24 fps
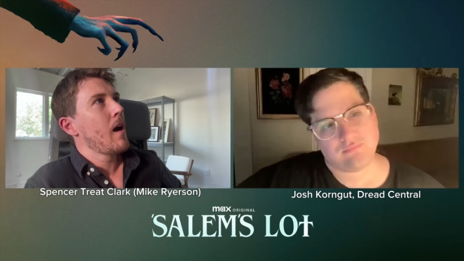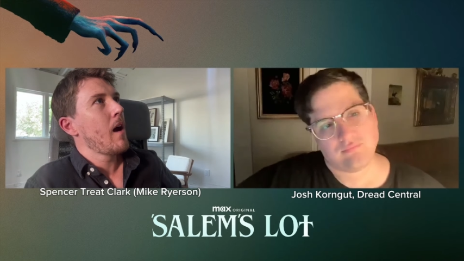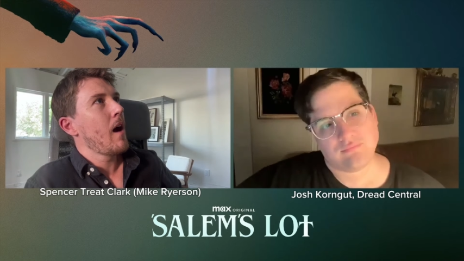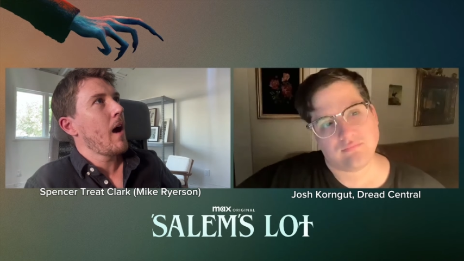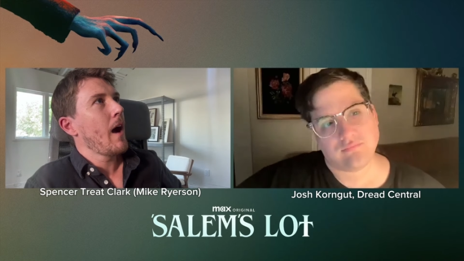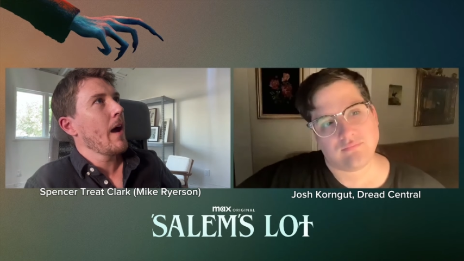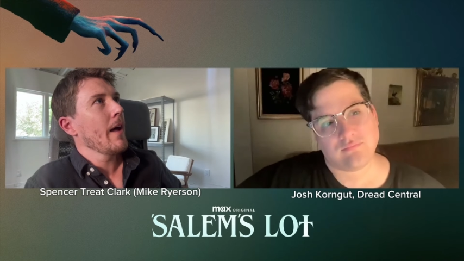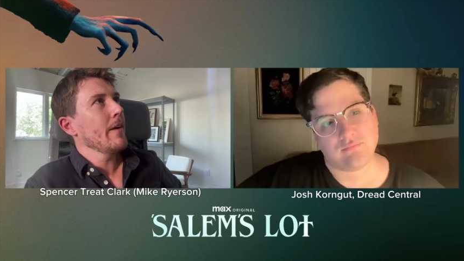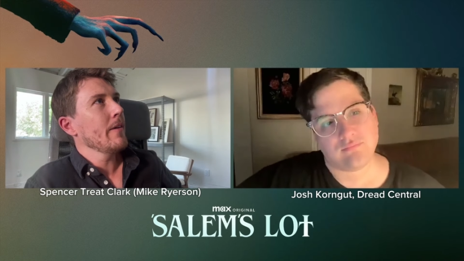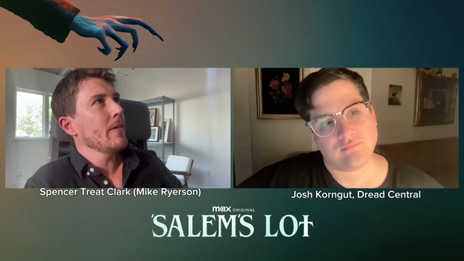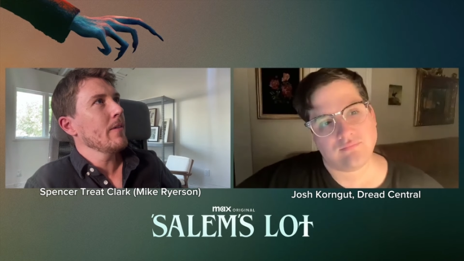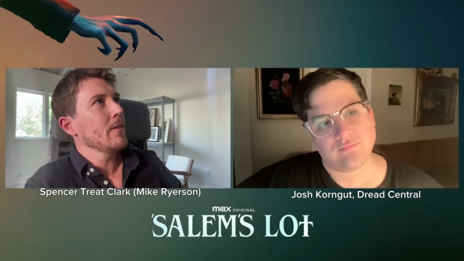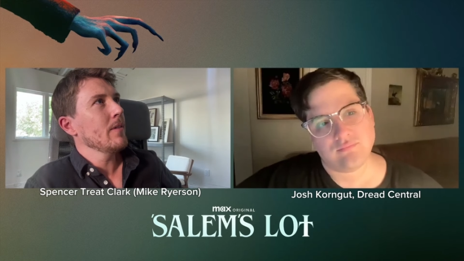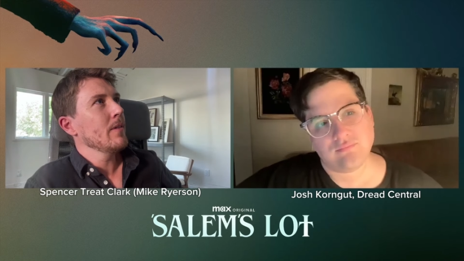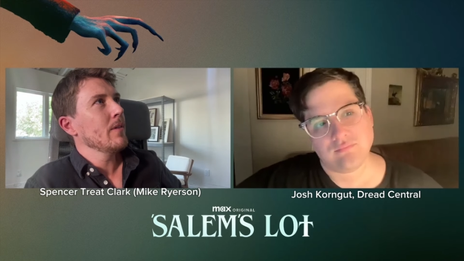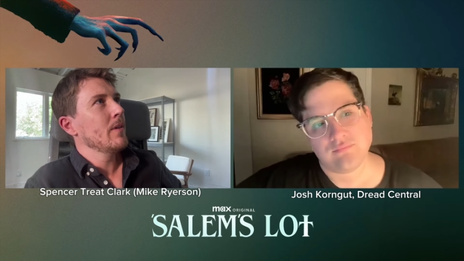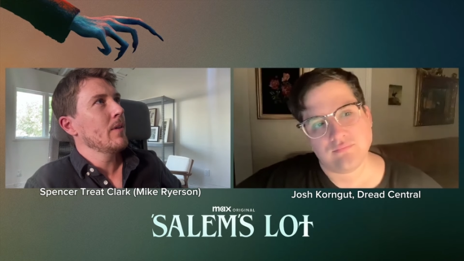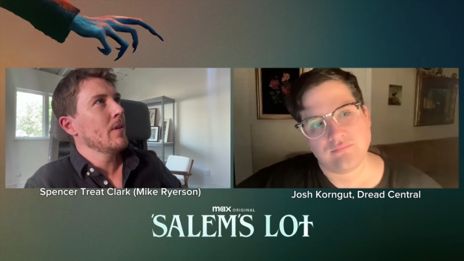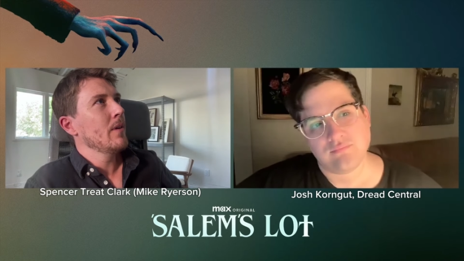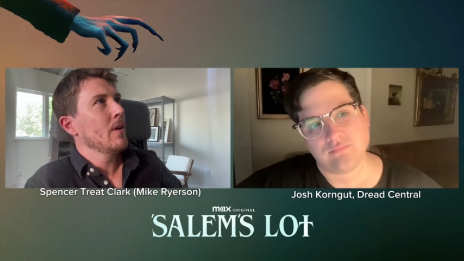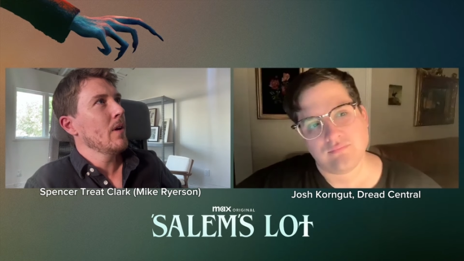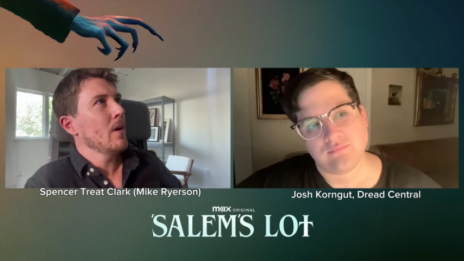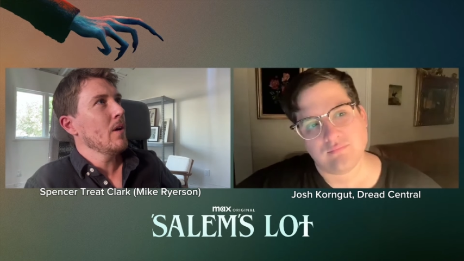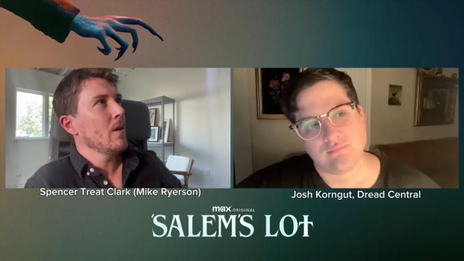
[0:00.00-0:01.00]
Speaker 1: I don't
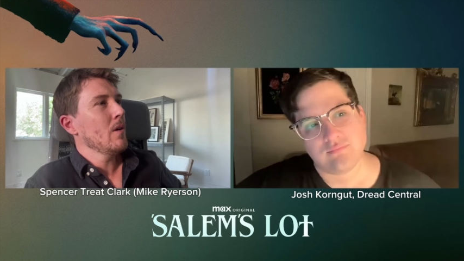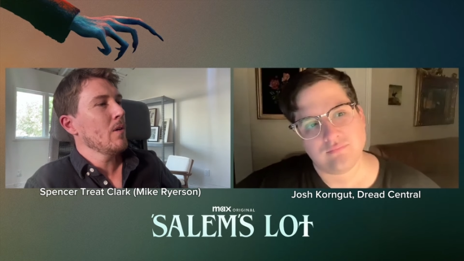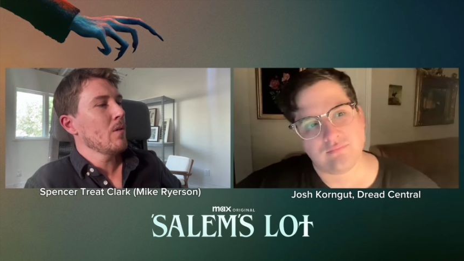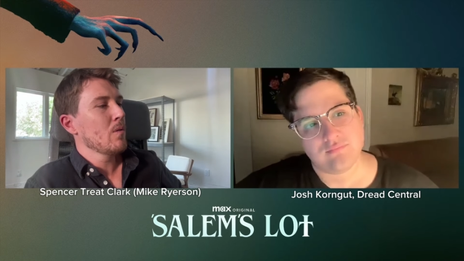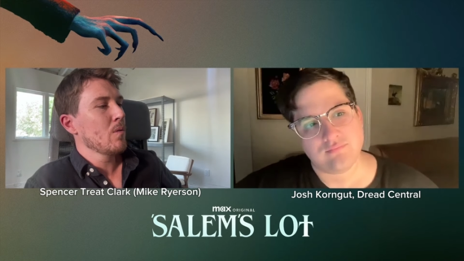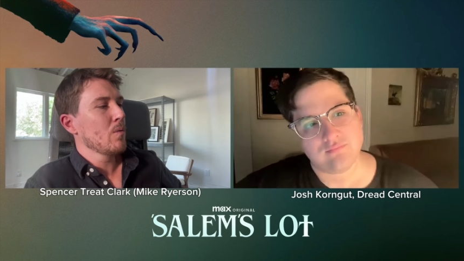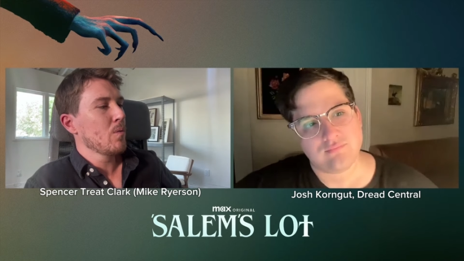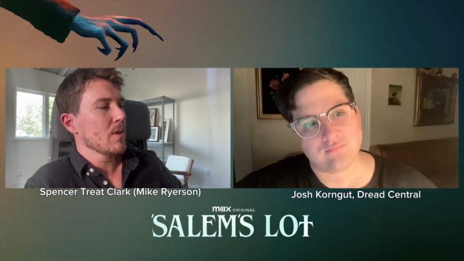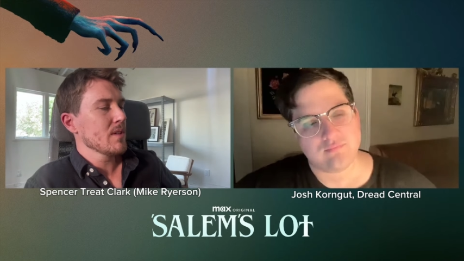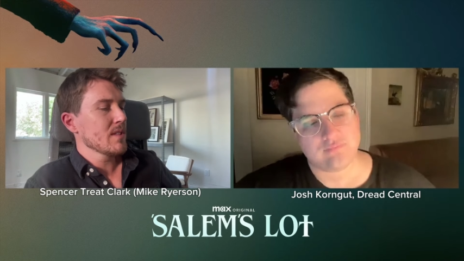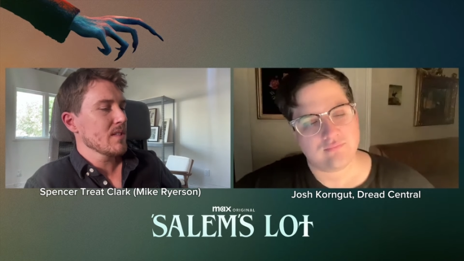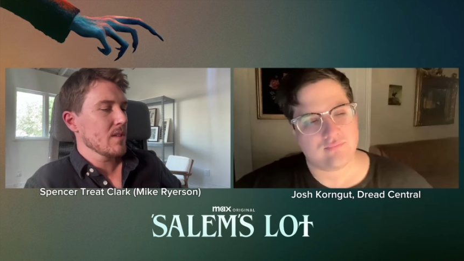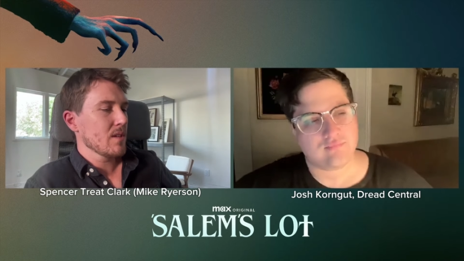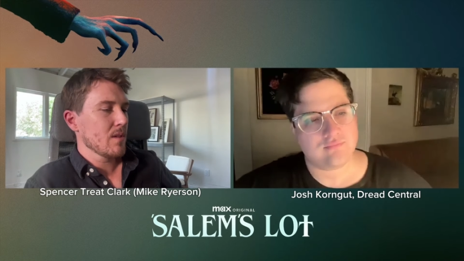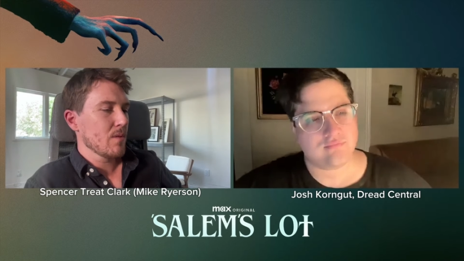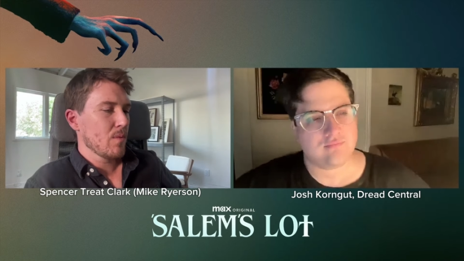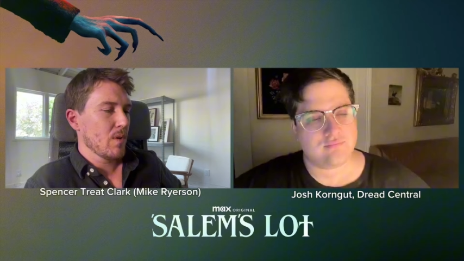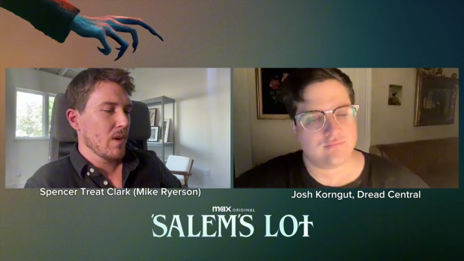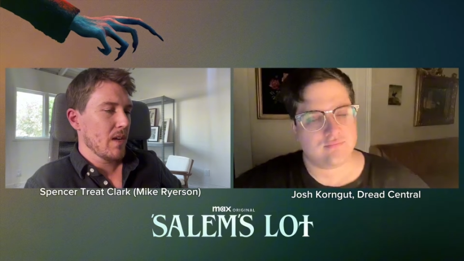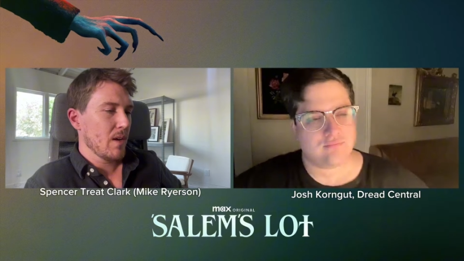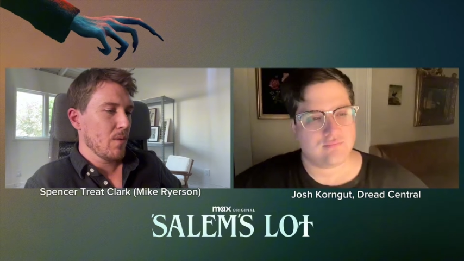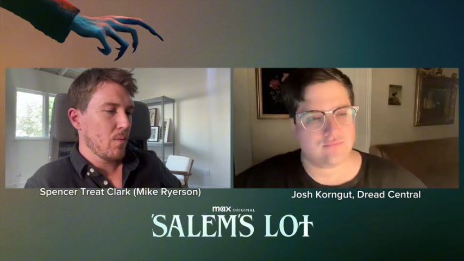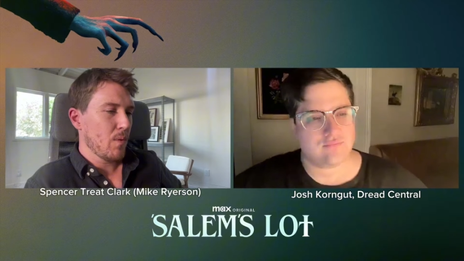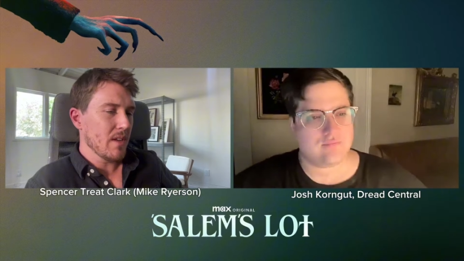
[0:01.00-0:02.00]
know. What's
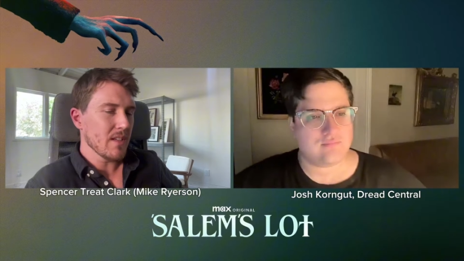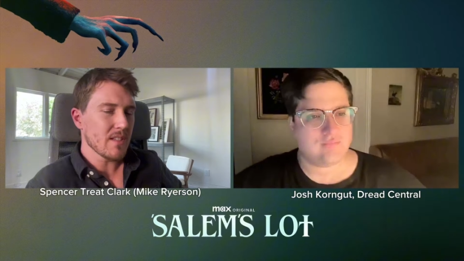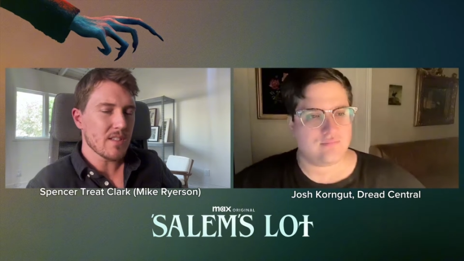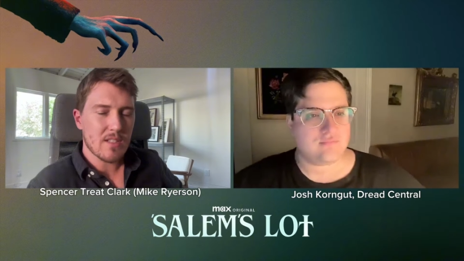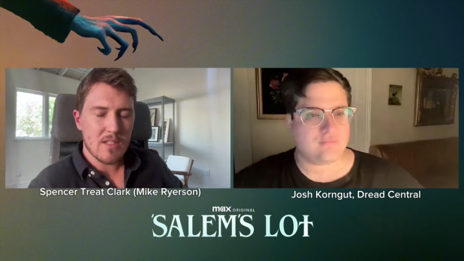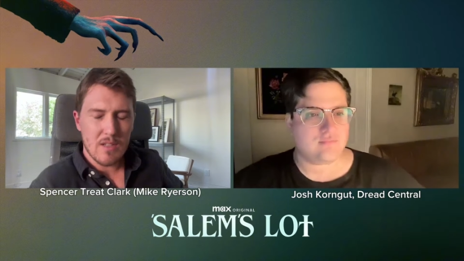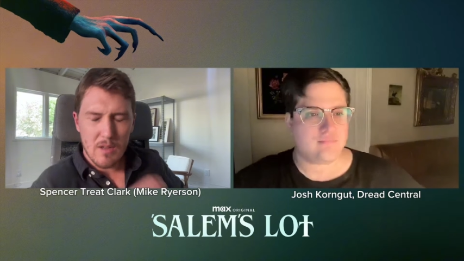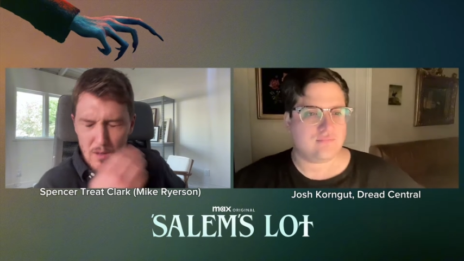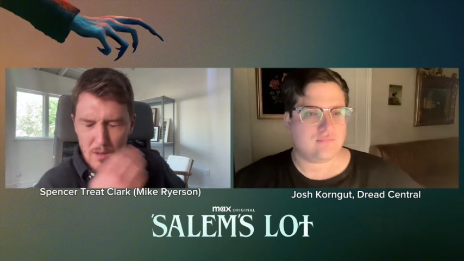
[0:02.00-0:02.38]
what, what is